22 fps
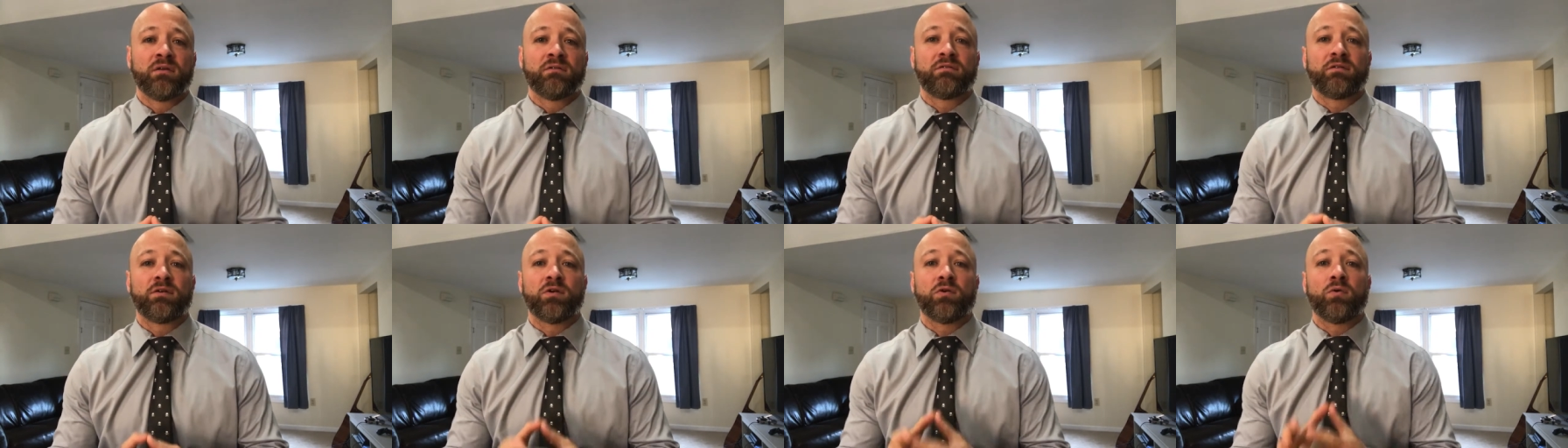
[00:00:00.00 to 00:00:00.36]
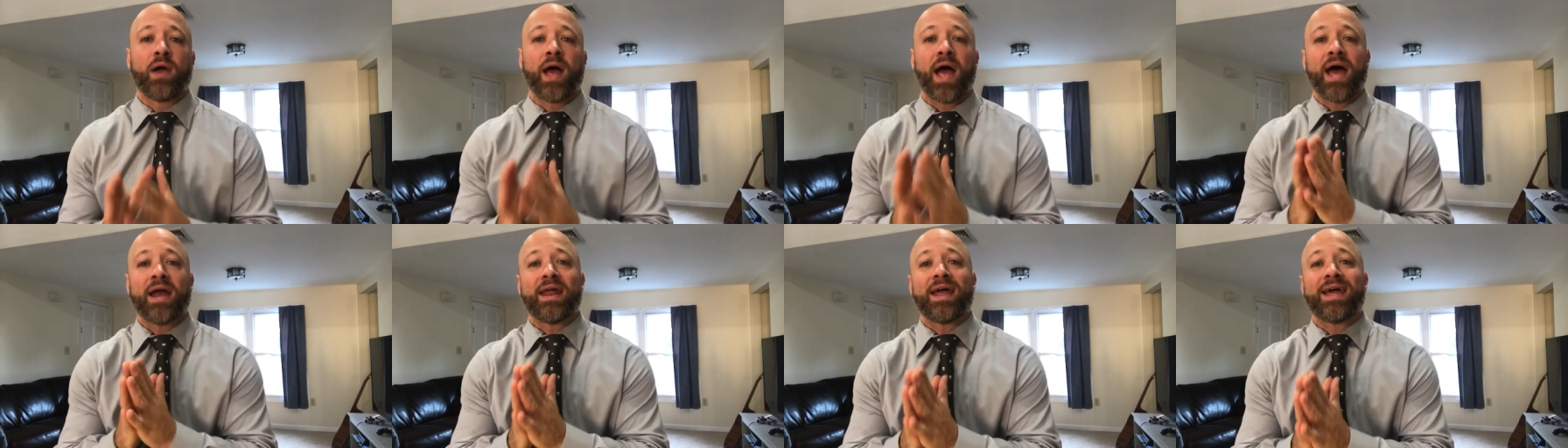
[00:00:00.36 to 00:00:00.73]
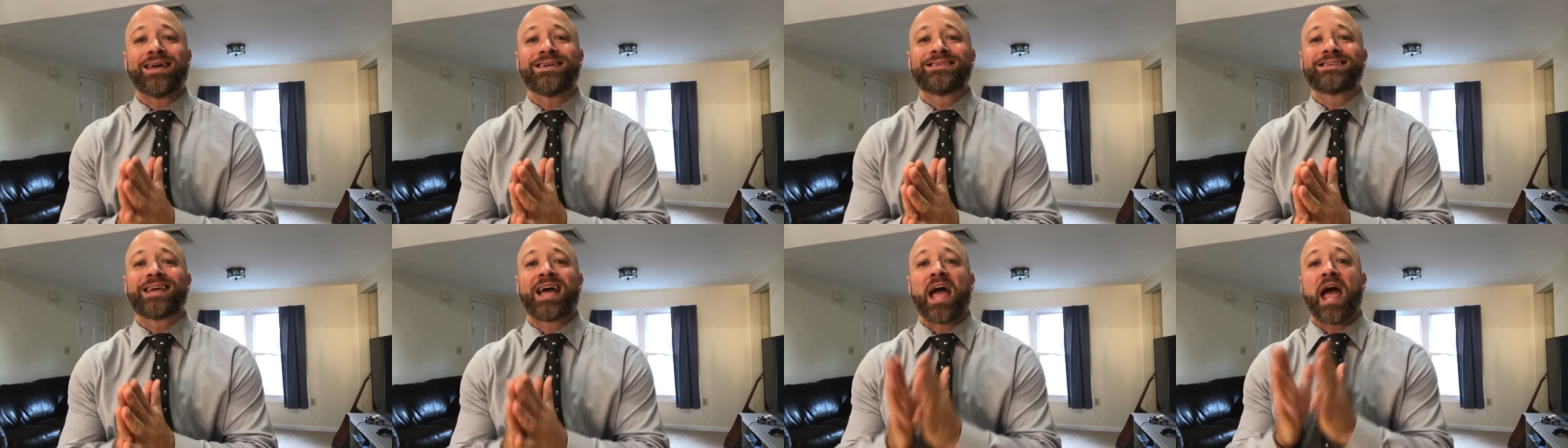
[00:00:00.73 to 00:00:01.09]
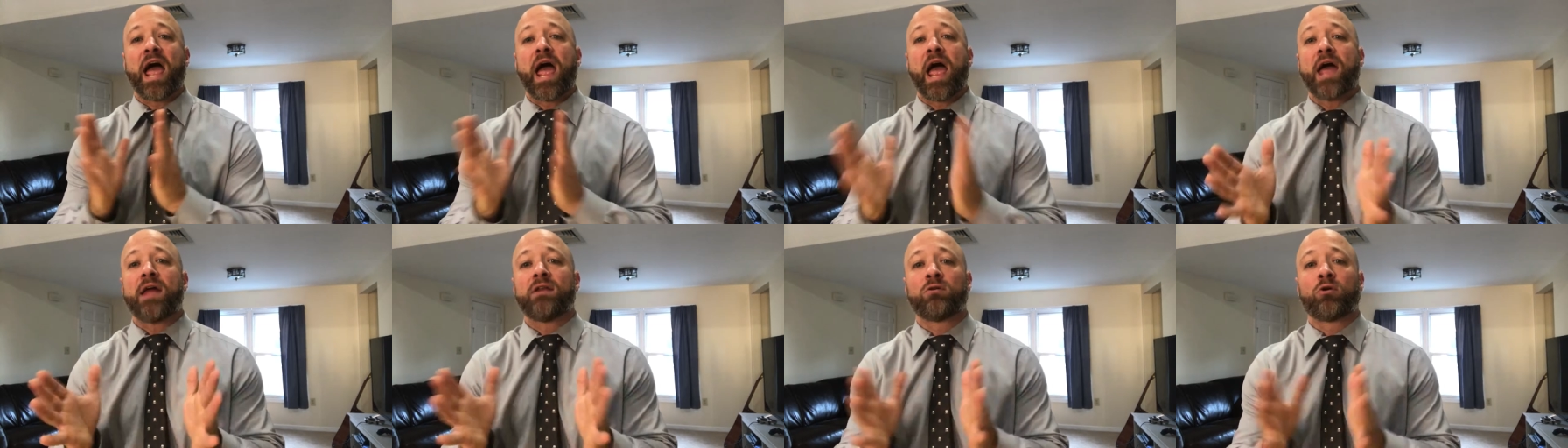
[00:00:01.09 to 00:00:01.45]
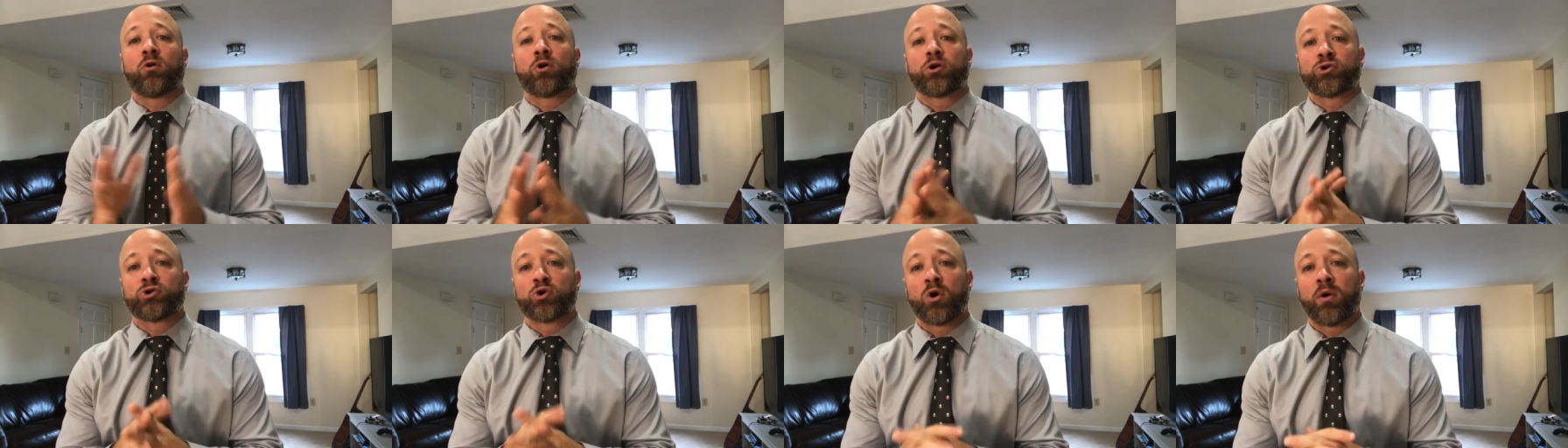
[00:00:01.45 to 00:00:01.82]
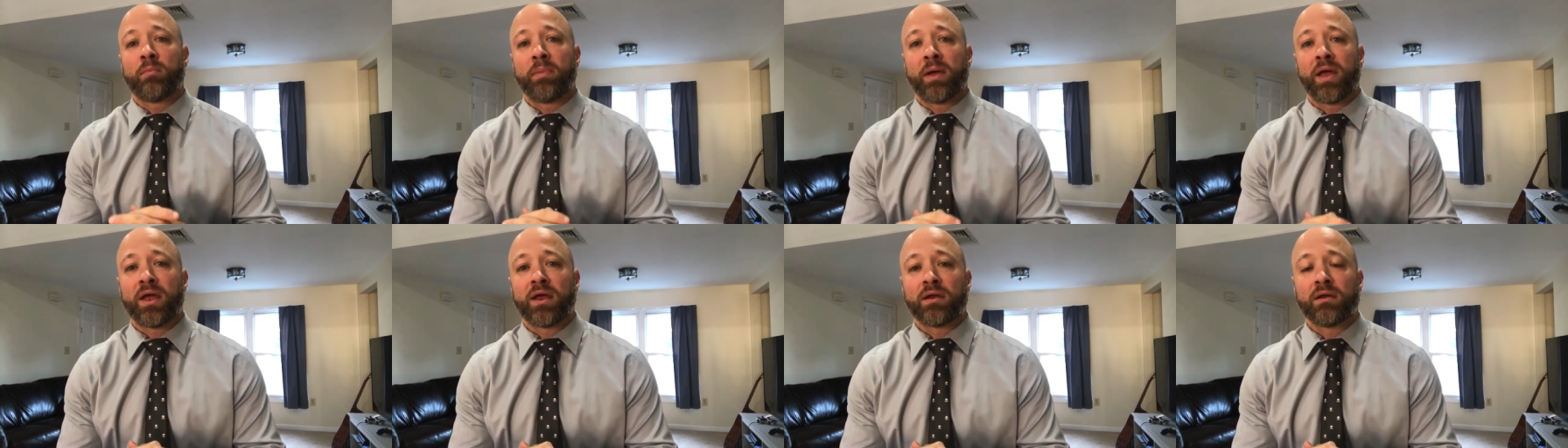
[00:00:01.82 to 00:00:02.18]
to headaches and or jaw
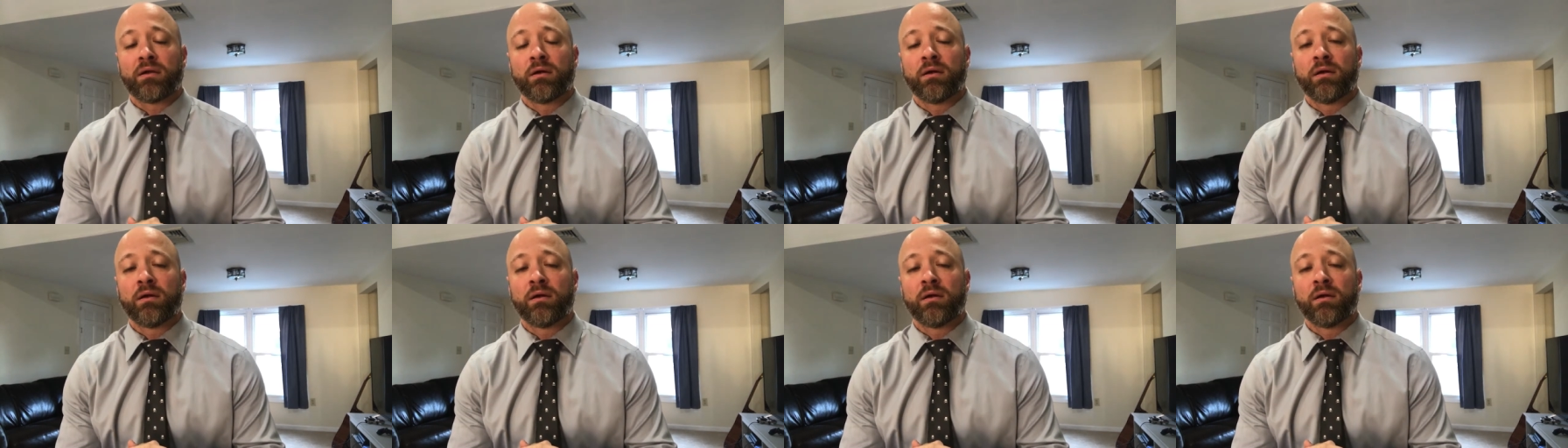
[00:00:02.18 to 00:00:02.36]
pain.